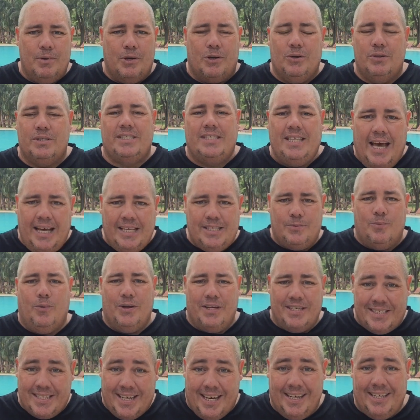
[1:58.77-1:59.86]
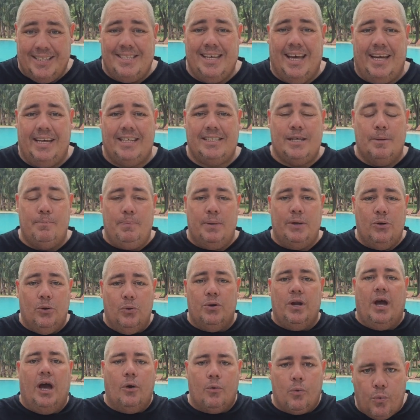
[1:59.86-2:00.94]
Because that's what it's going to take to
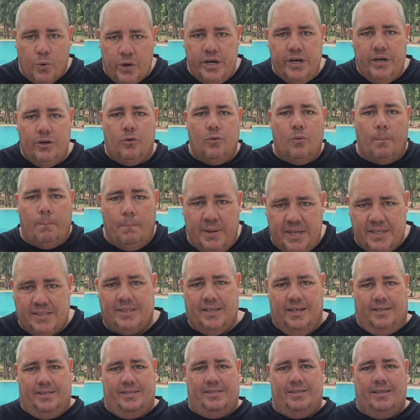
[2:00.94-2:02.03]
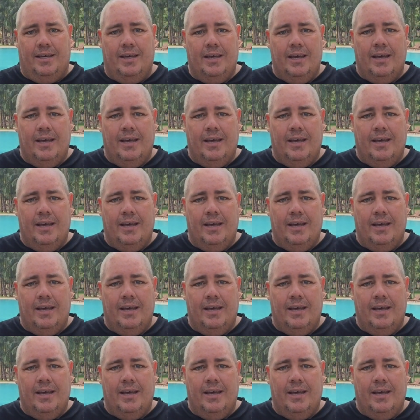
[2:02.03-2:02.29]
build a real business,